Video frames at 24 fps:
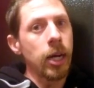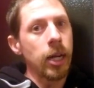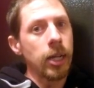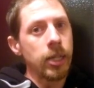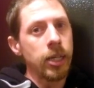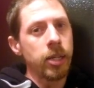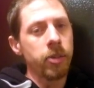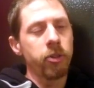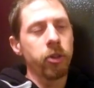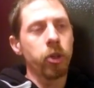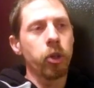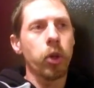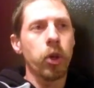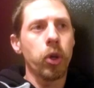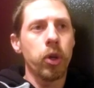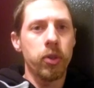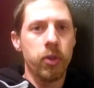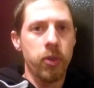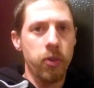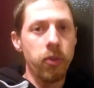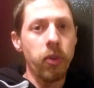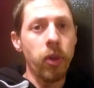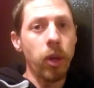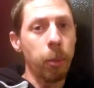There's a
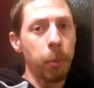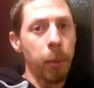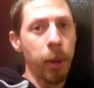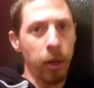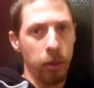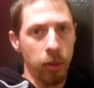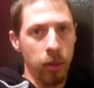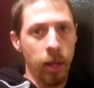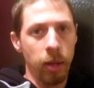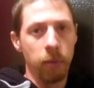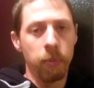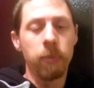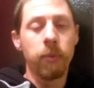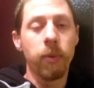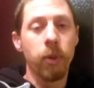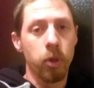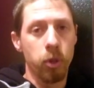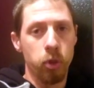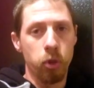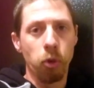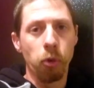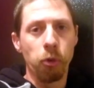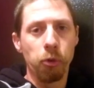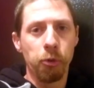courtesy about that,
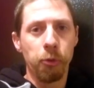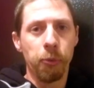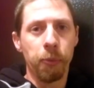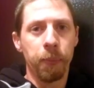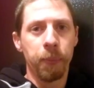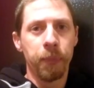first off,